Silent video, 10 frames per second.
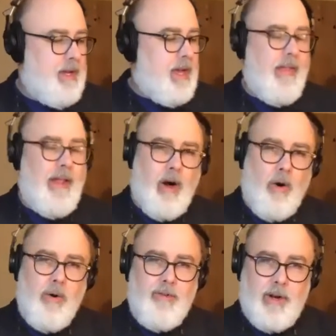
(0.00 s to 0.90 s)
And then I
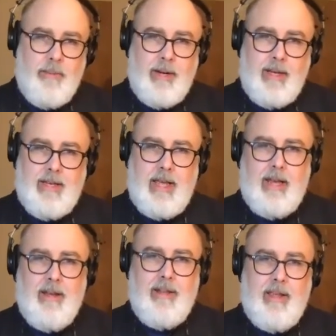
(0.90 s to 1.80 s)
always try to put a date
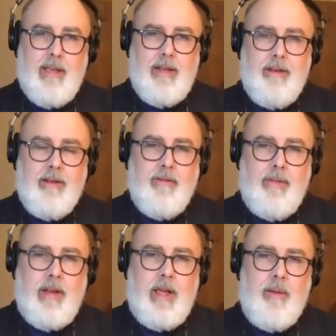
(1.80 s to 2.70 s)
at the end of the
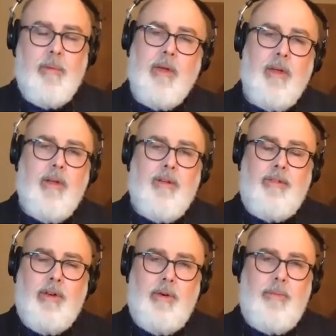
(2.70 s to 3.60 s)
name.
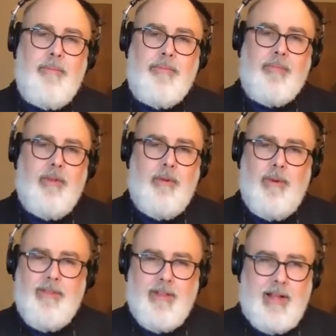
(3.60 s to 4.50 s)
So the
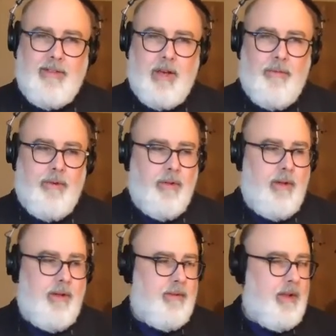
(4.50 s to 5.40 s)
reason that's helpful
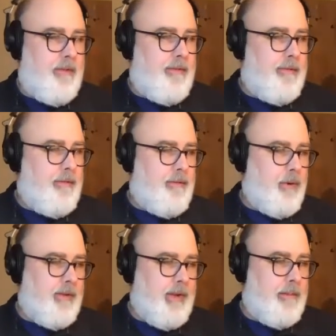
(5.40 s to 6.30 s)
is if, for
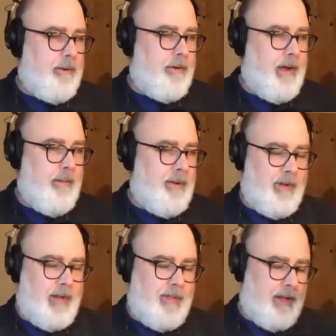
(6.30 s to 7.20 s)
example, I
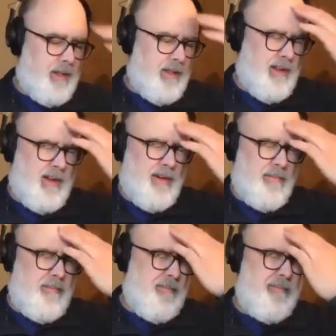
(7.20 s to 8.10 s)
mentioned, I think in
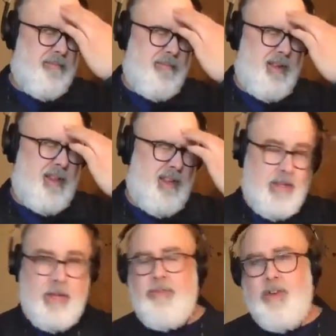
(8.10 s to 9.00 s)
the
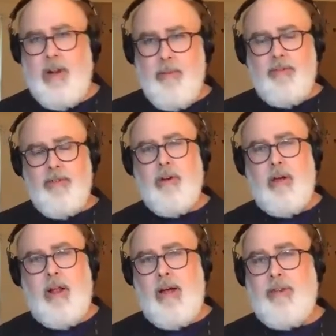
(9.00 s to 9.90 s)
tip sheet, I mentioned
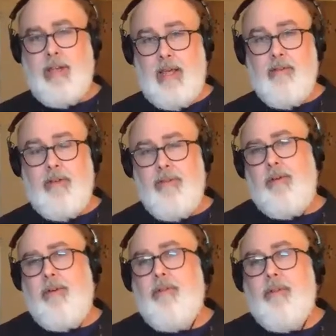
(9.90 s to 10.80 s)
an affidavit I
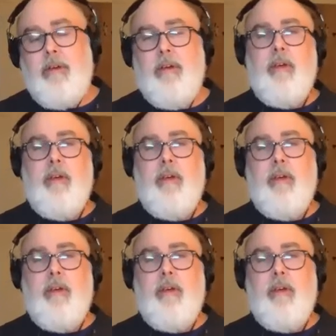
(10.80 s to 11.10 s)
found recently.